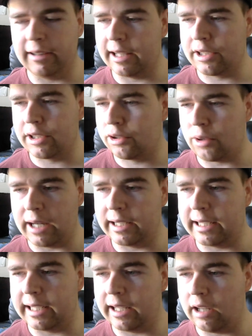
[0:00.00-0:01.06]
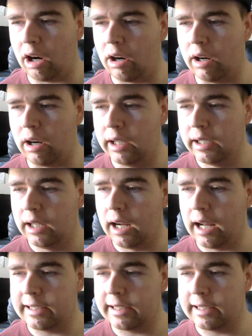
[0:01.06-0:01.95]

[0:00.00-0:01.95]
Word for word: Let's try to get our, uh,